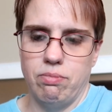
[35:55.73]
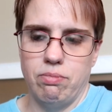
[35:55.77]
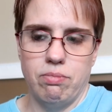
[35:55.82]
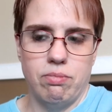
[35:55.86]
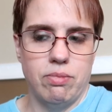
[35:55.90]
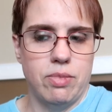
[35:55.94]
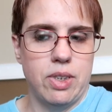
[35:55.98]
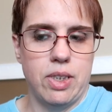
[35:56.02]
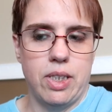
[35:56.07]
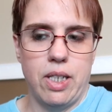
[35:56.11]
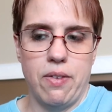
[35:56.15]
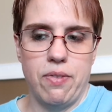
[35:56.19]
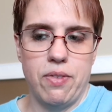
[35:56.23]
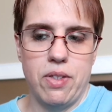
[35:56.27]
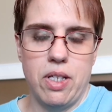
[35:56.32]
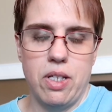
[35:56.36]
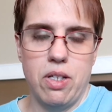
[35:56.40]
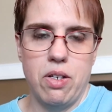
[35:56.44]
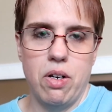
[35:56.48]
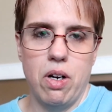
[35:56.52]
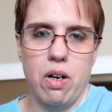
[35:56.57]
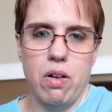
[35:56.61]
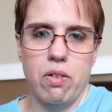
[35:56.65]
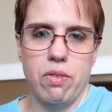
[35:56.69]
stuff that
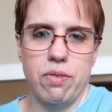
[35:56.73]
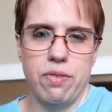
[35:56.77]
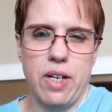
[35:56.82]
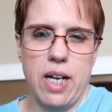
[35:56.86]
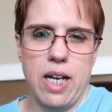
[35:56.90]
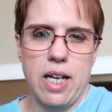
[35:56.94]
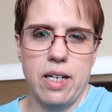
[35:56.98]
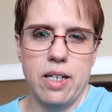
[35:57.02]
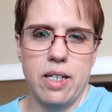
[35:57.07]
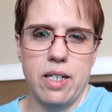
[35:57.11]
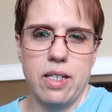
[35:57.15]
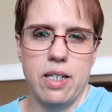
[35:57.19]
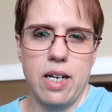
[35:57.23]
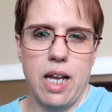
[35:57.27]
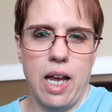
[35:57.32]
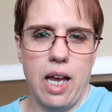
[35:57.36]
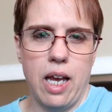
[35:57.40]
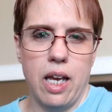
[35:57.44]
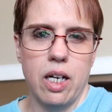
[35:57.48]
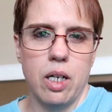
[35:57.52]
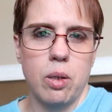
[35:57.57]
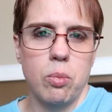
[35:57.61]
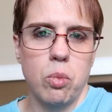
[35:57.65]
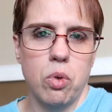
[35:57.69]
you don't find in
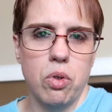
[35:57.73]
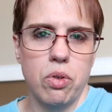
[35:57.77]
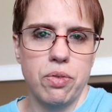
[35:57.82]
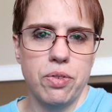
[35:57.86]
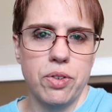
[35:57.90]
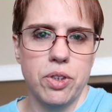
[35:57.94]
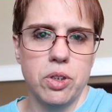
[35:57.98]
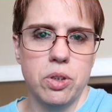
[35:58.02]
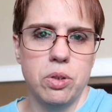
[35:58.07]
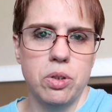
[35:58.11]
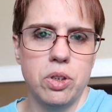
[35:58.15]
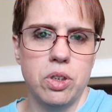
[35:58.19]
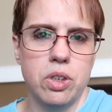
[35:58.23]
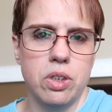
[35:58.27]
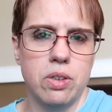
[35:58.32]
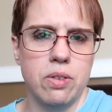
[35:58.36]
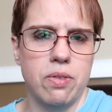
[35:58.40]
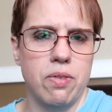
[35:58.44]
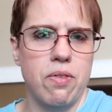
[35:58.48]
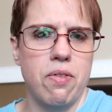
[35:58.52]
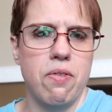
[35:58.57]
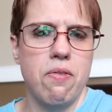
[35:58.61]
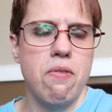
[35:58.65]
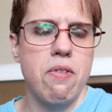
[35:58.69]
animal foods. It's
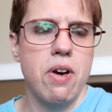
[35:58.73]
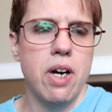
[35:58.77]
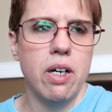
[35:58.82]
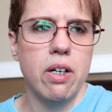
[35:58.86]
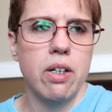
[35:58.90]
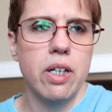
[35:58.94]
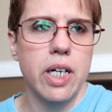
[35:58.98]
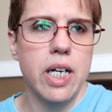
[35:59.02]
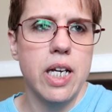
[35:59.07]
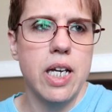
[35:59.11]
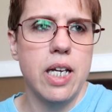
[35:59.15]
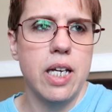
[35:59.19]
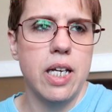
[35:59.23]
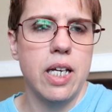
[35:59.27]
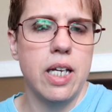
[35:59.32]
very